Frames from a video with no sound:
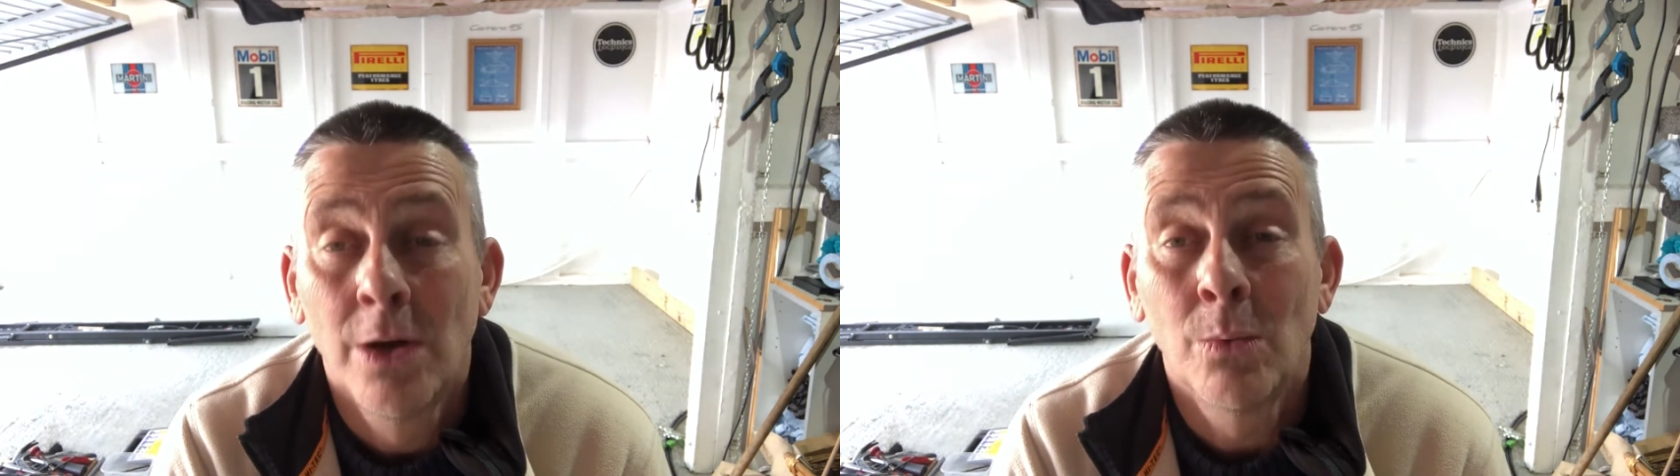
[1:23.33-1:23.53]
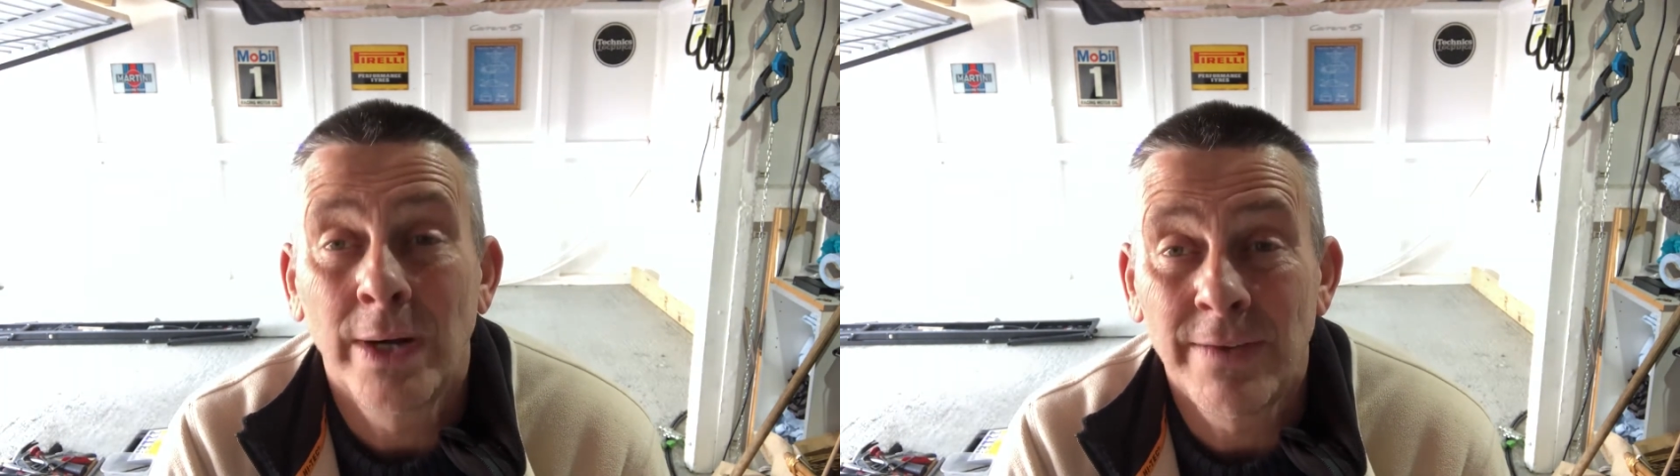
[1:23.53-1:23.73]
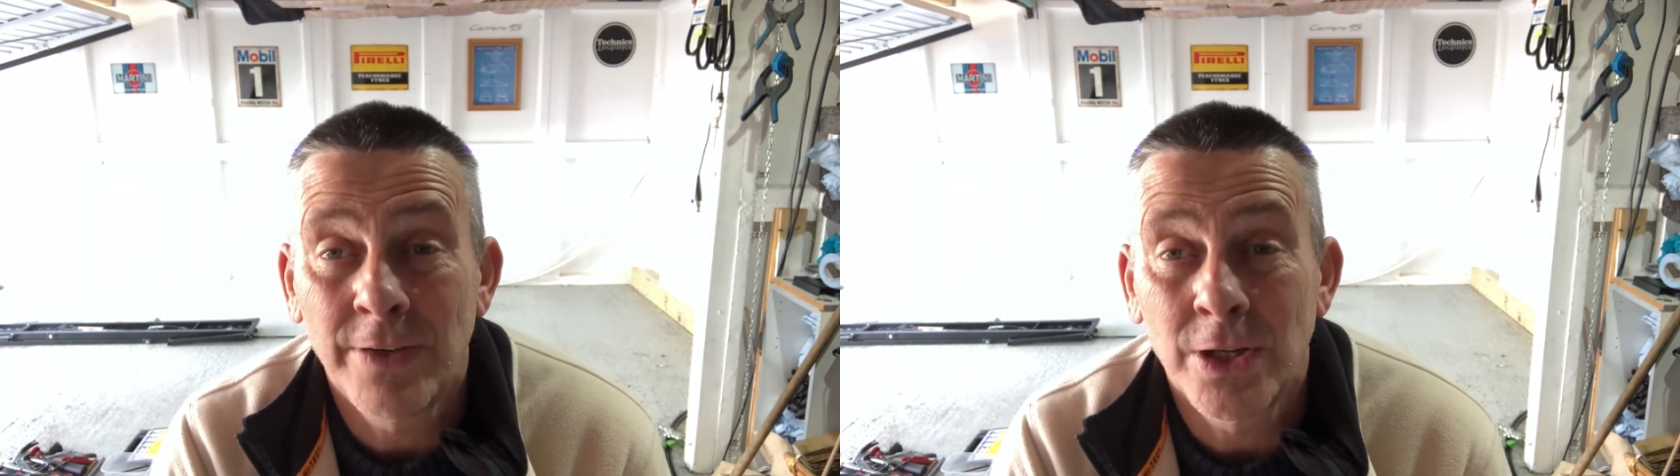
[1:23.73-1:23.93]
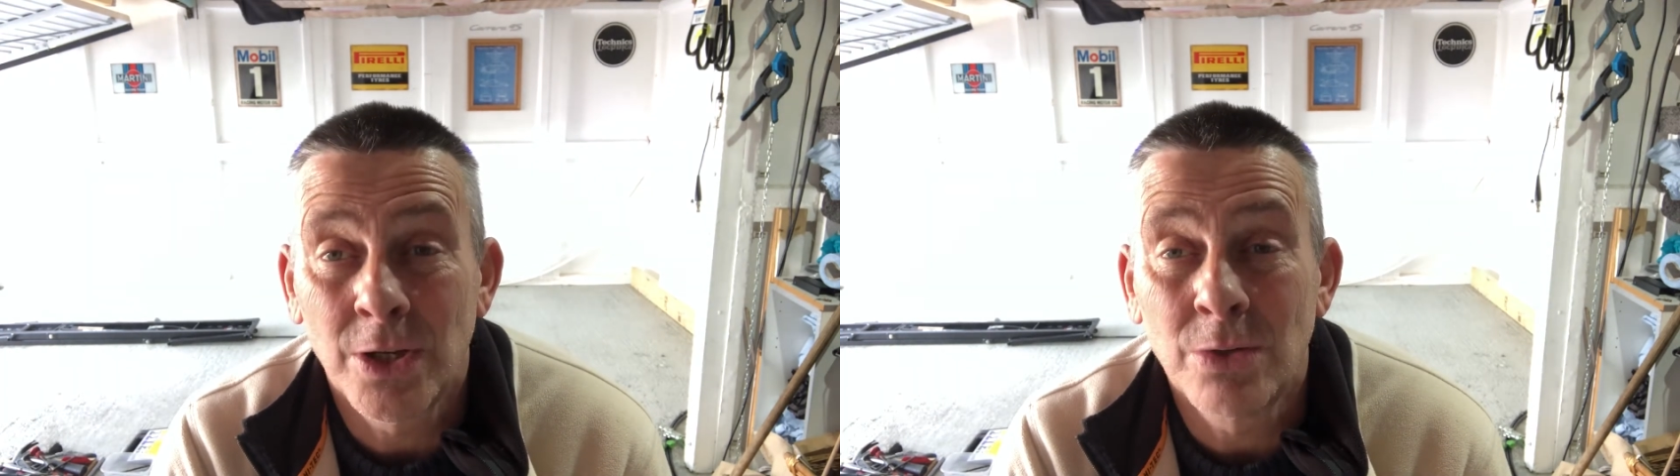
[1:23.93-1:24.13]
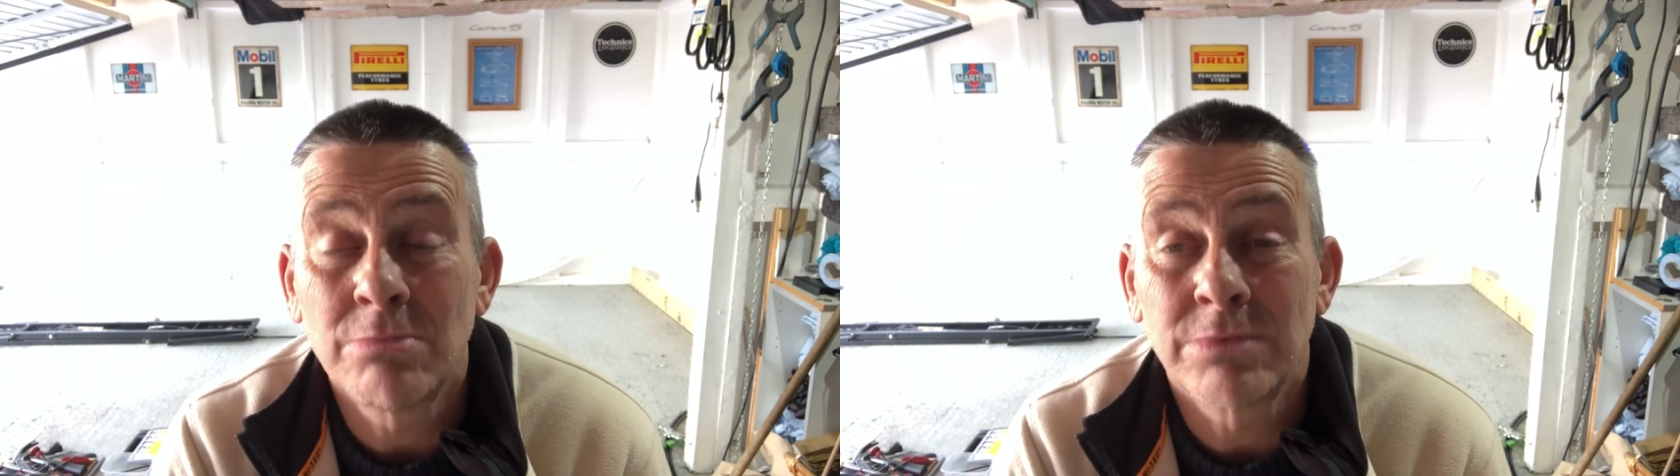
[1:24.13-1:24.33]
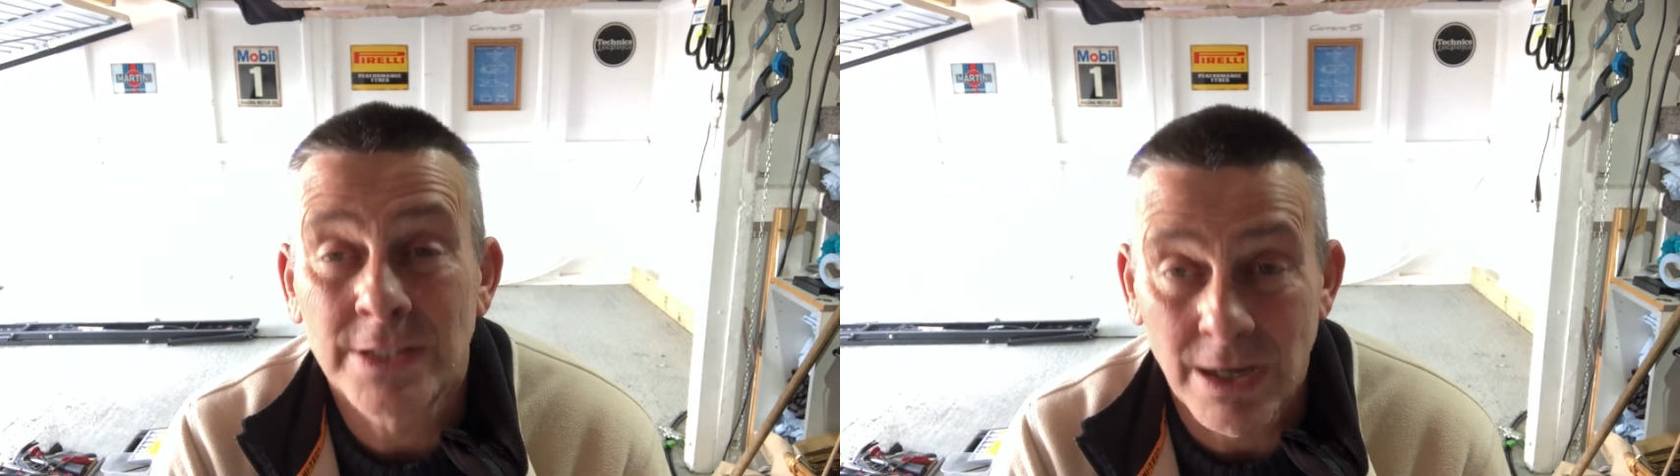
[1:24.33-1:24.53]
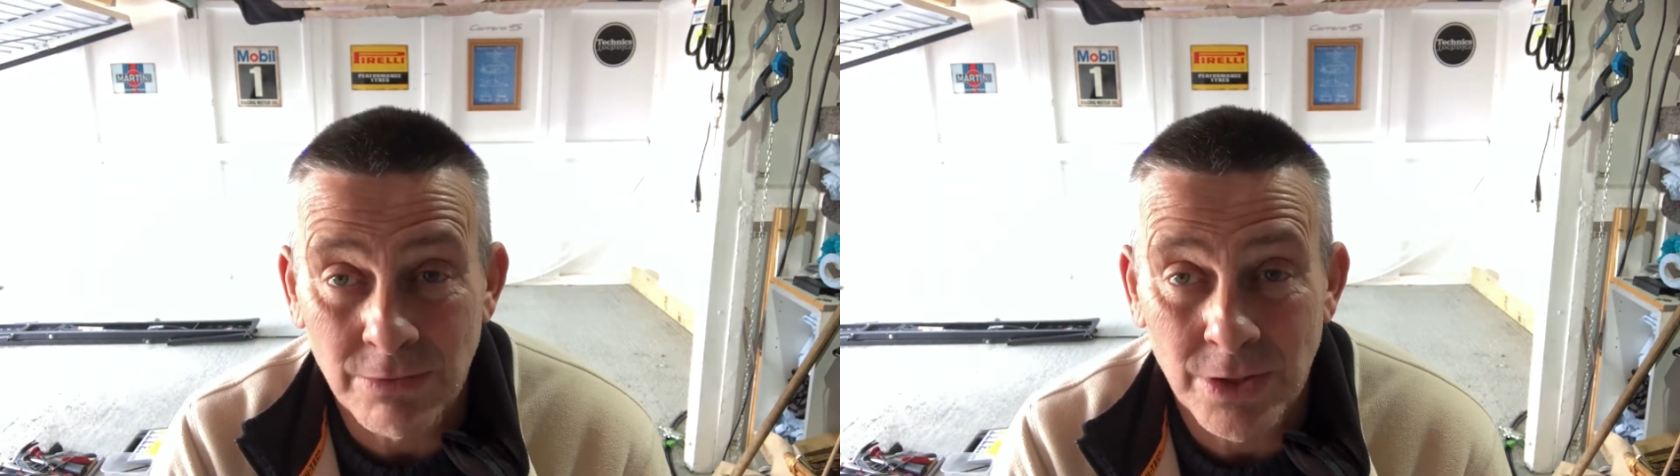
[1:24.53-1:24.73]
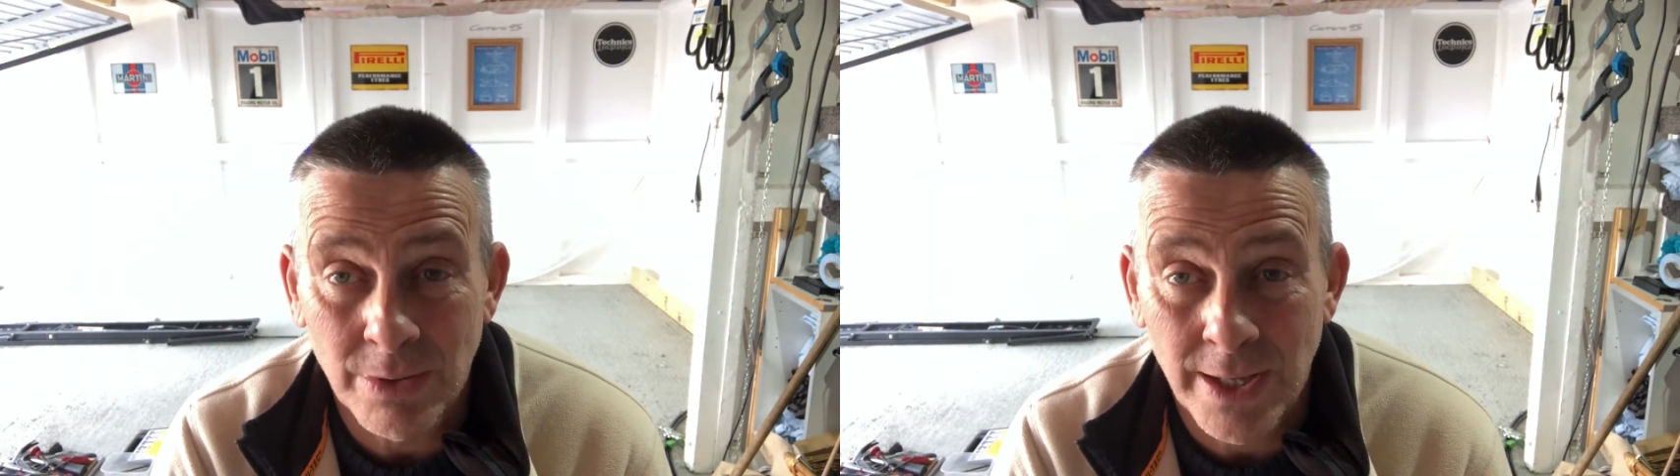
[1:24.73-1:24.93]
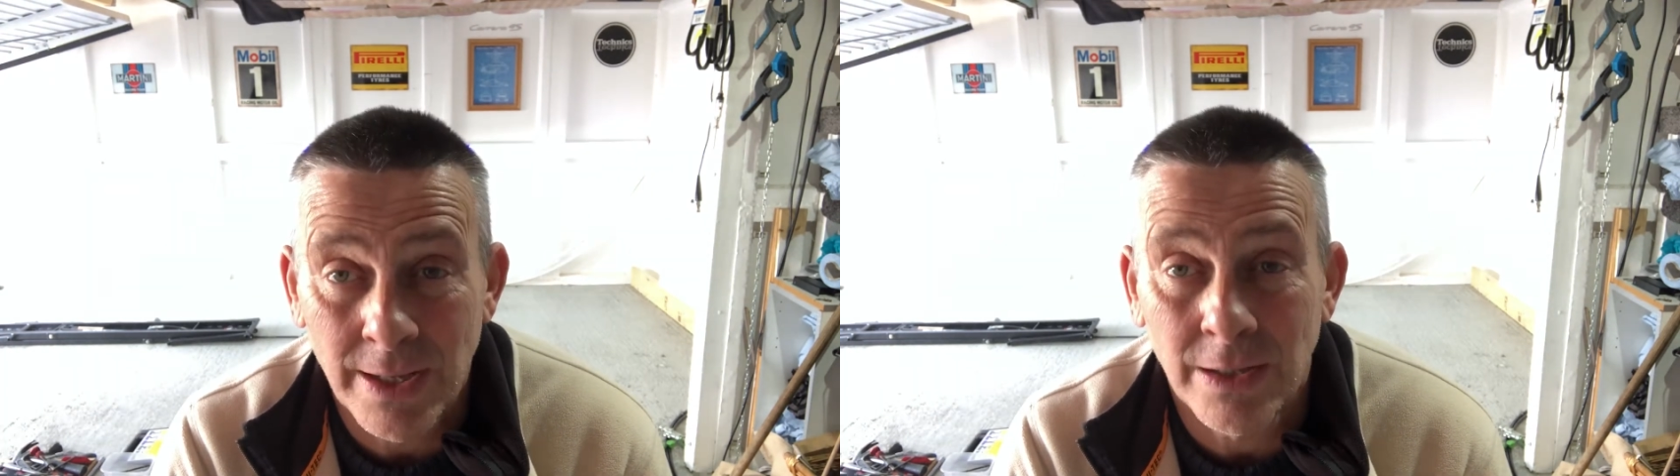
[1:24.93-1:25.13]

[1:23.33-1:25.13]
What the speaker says: Whatever you do, don't do it.